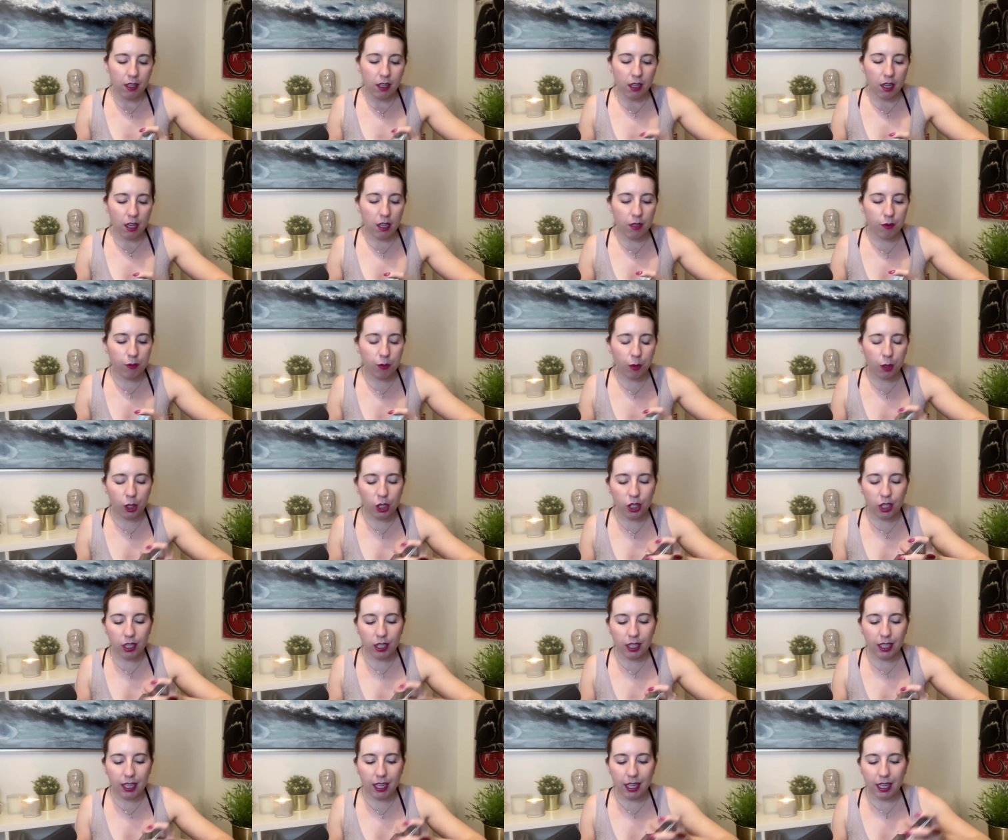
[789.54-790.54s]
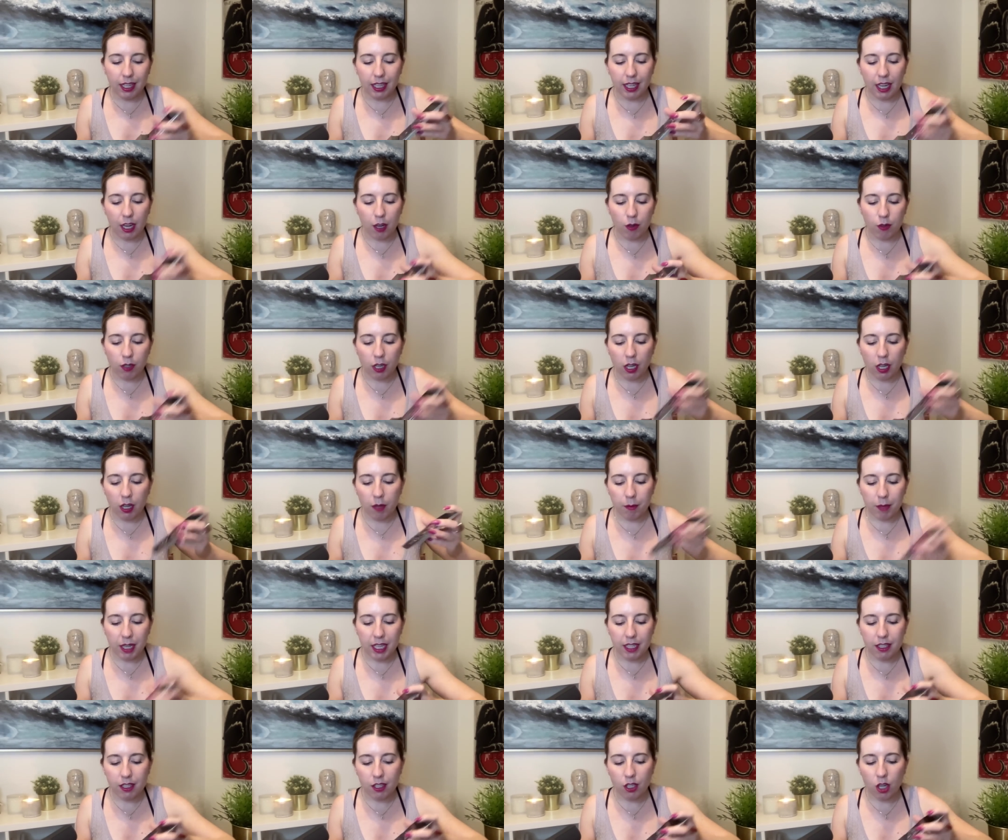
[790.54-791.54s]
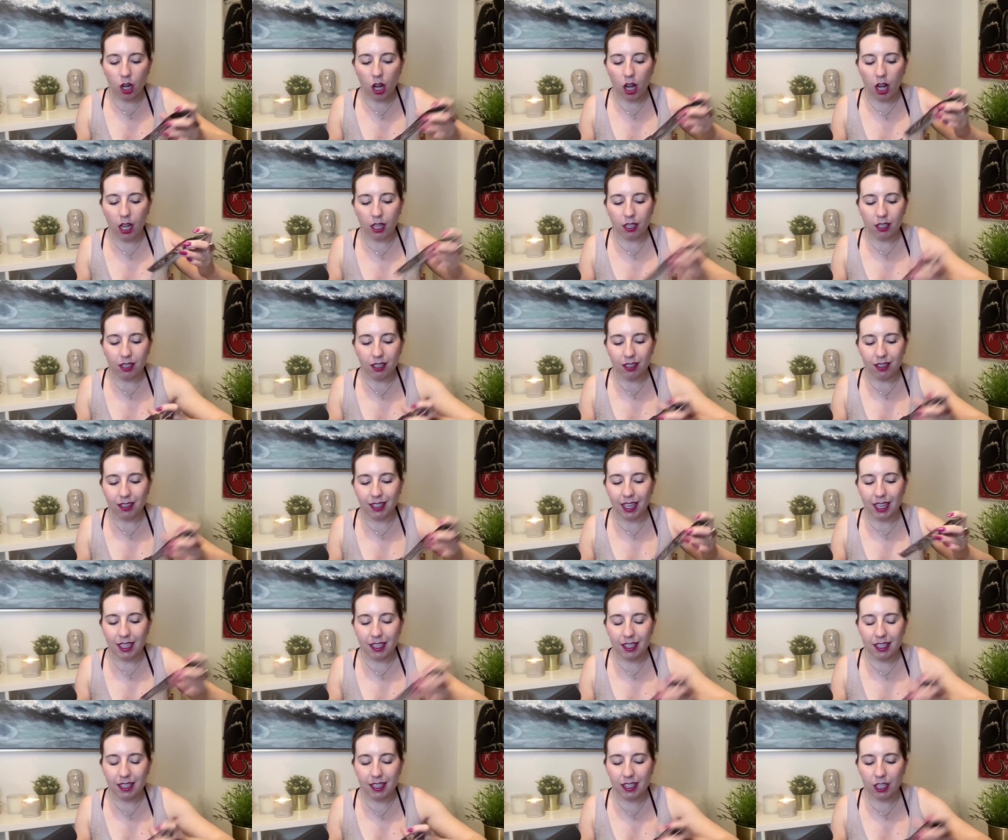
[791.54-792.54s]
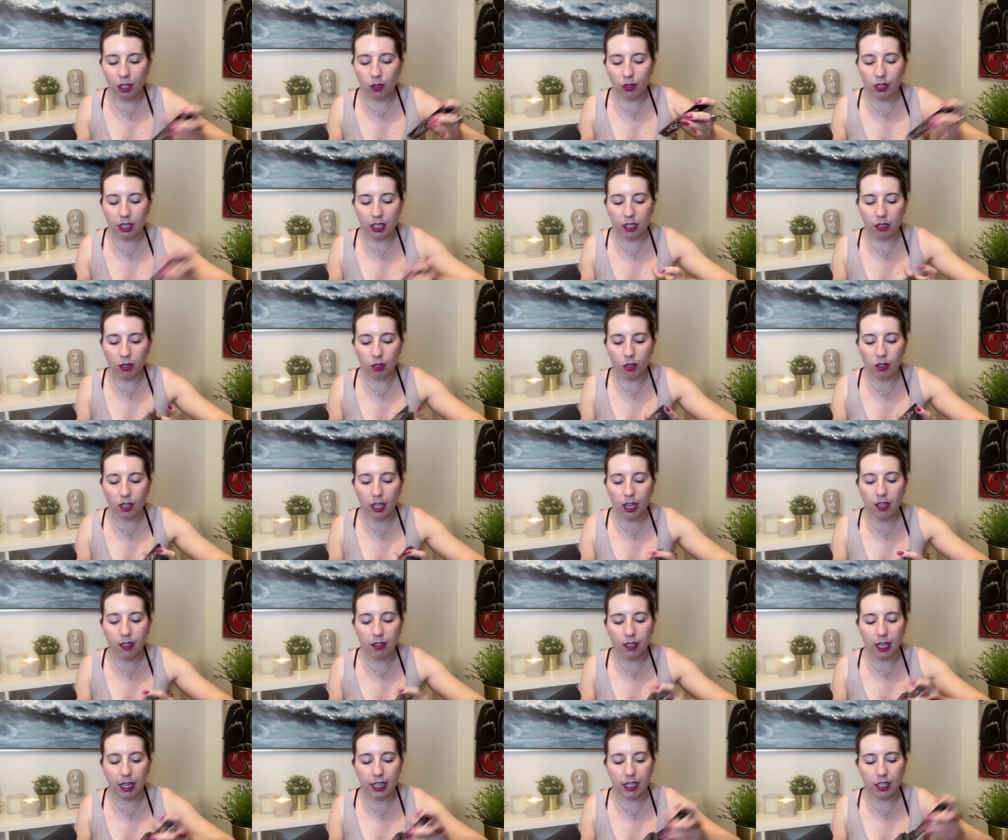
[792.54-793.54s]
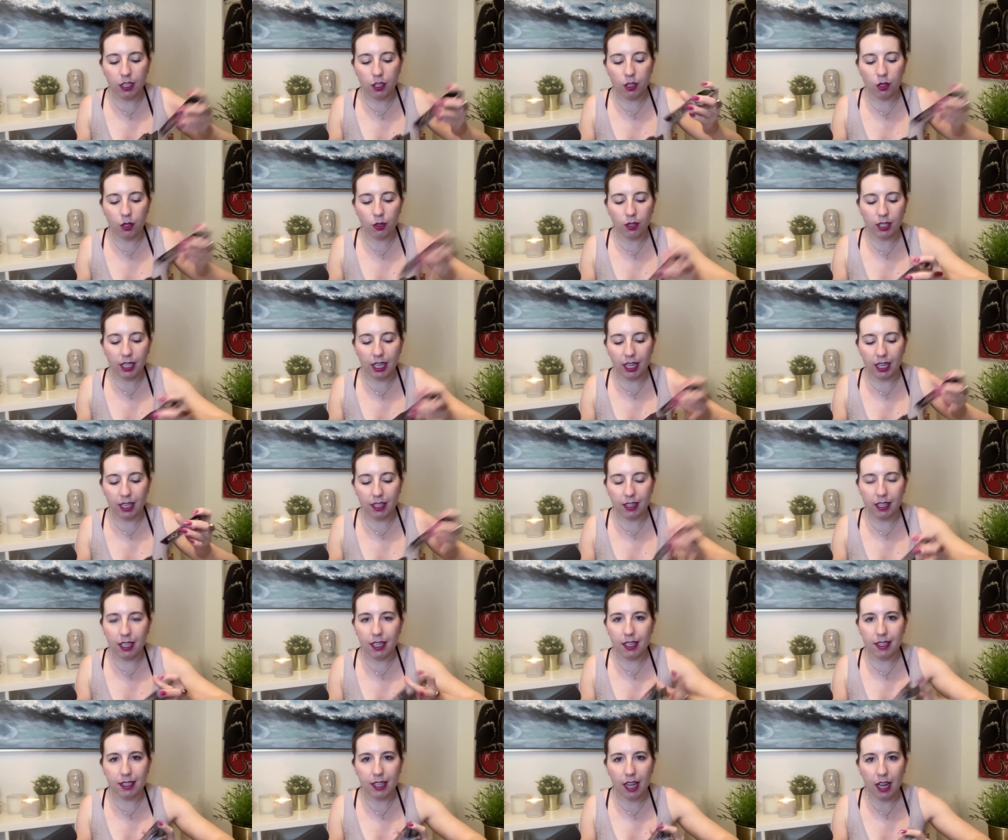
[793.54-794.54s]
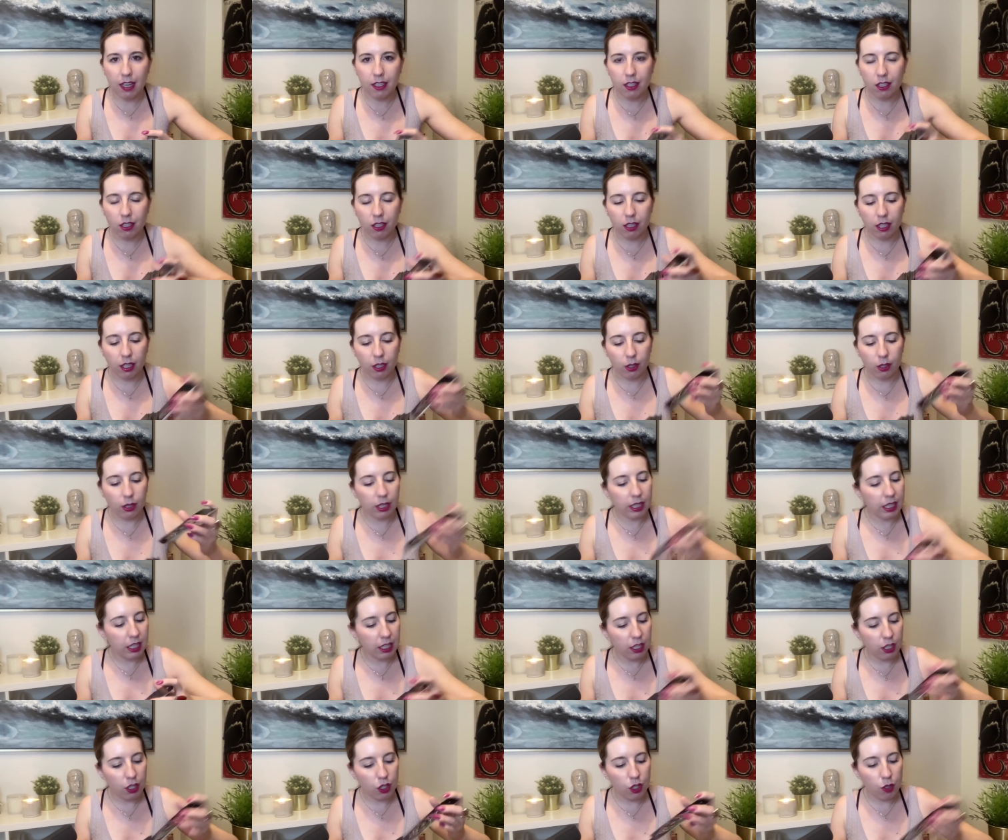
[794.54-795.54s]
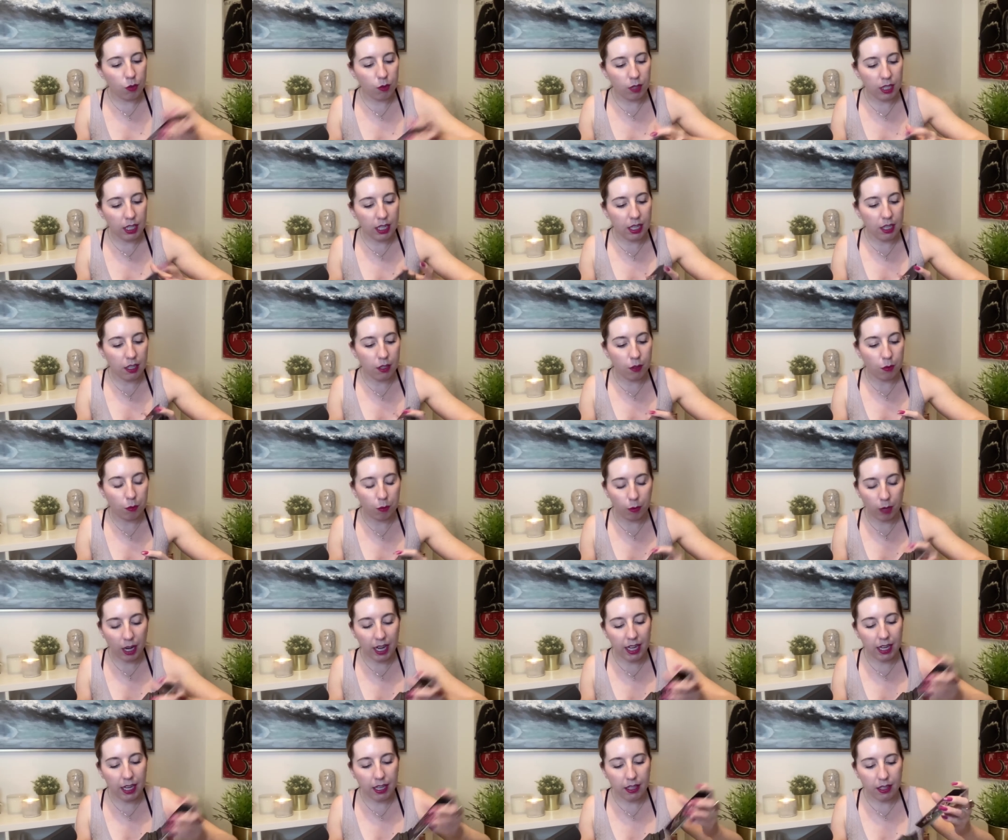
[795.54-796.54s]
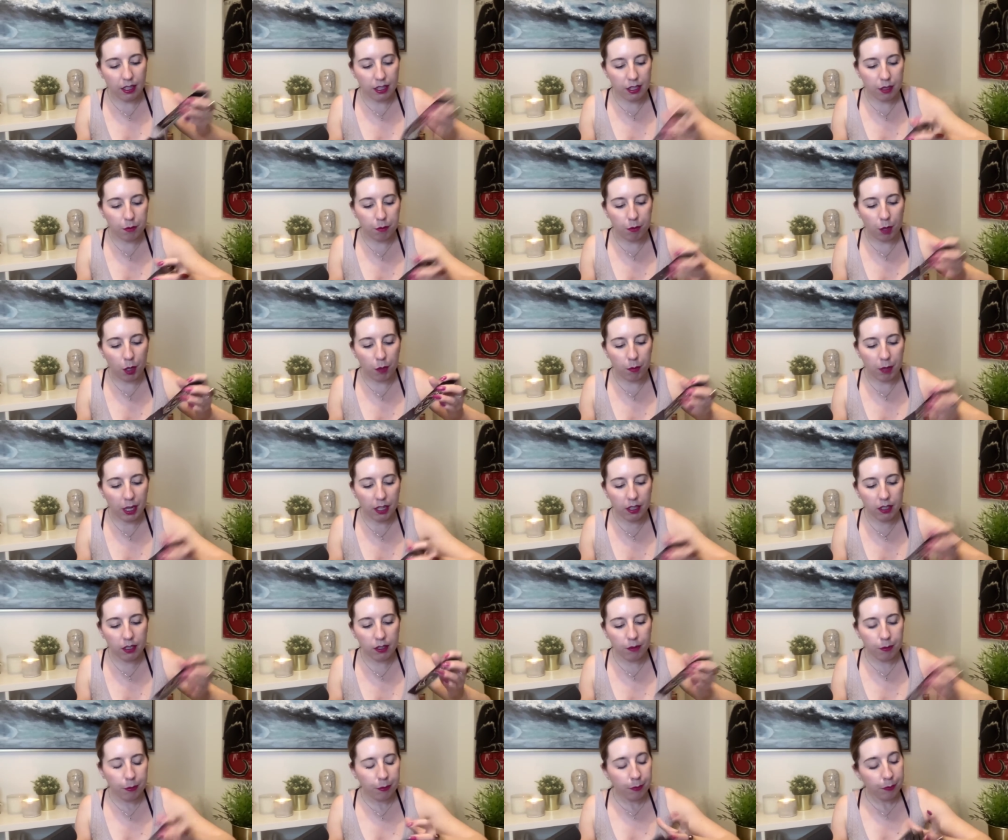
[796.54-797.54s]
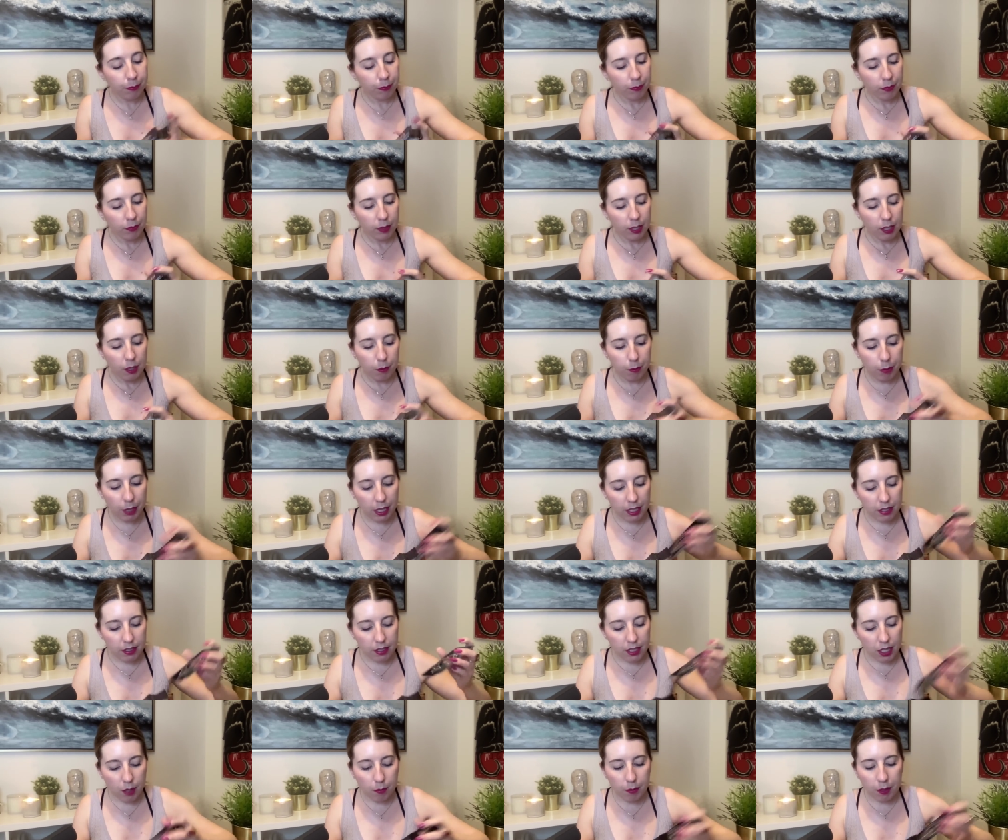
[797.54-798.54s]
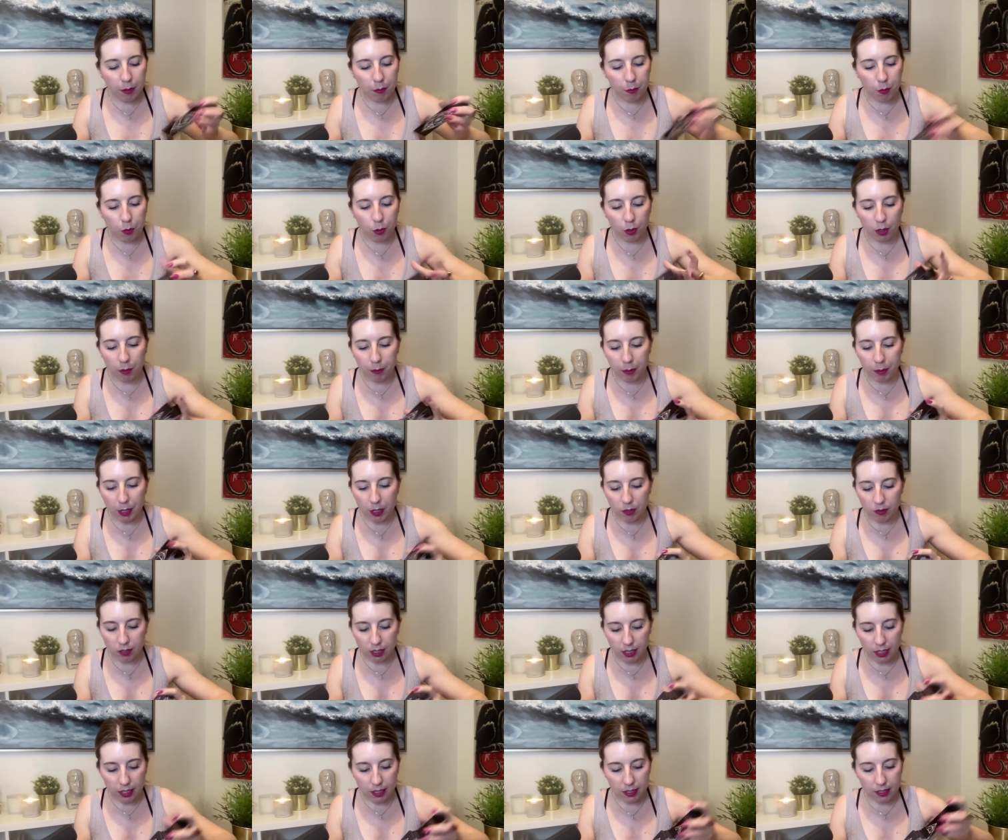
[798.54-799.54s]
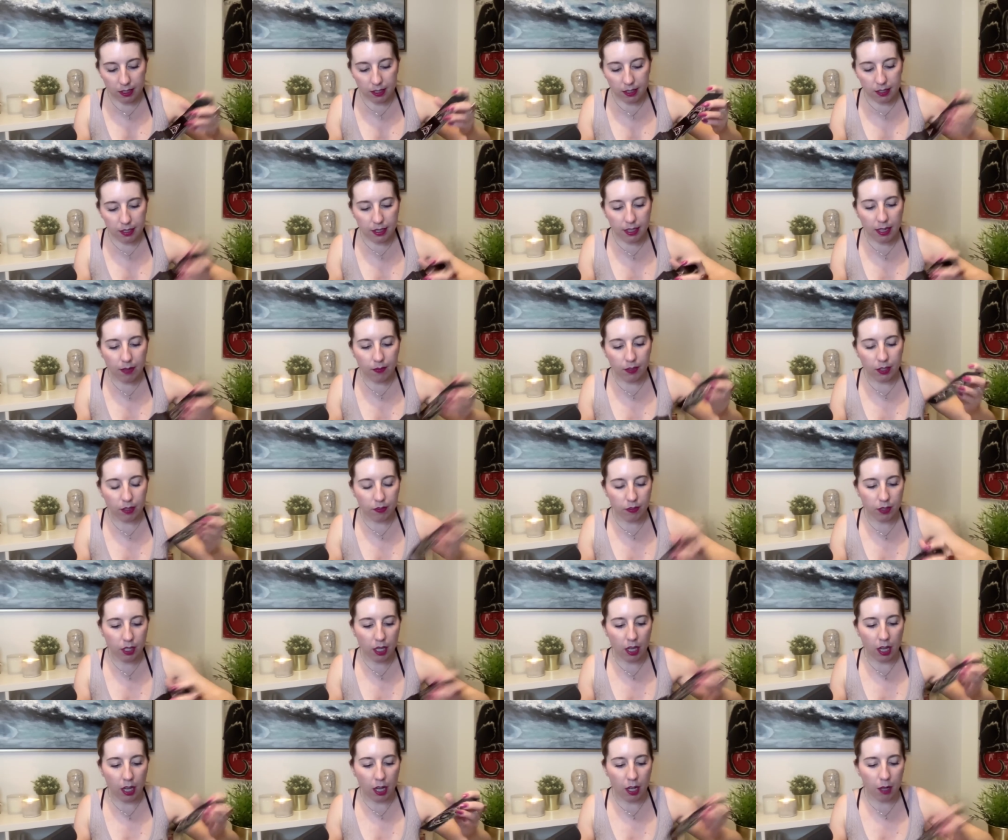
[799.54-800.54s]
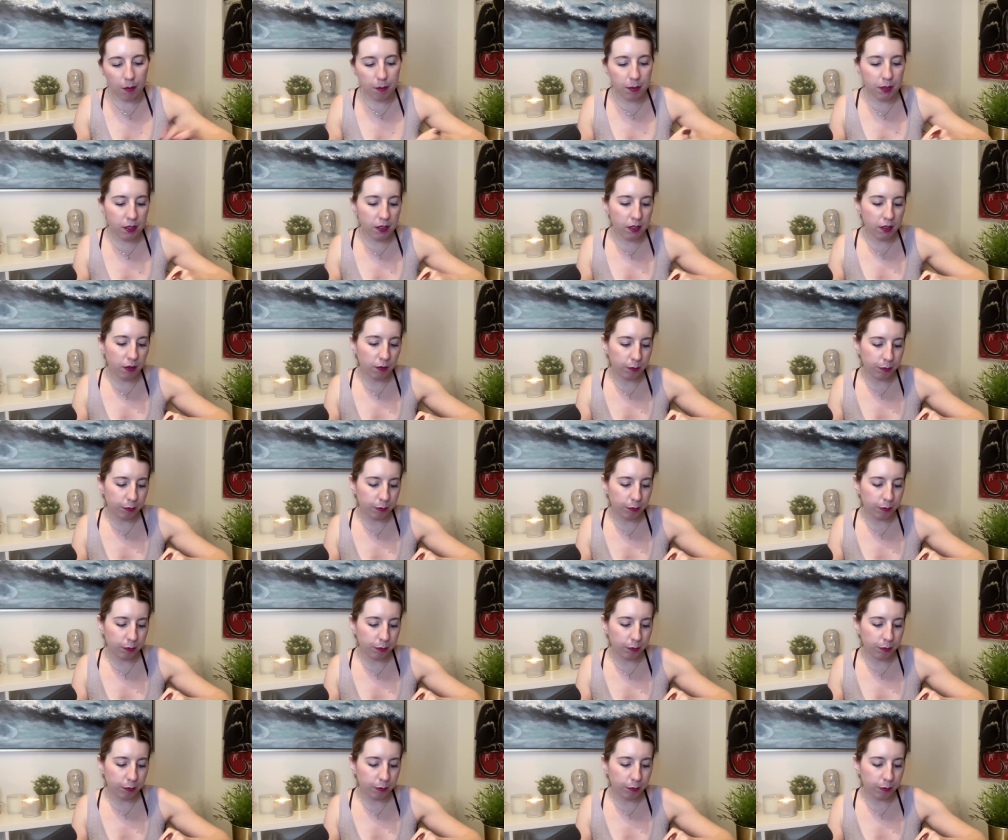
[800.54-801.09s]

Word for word: Unfortunately, in the outcome, it's not necessarily looking like you're getting the exact clarity you need right at this moment. But tell me more about this Seven of Cups.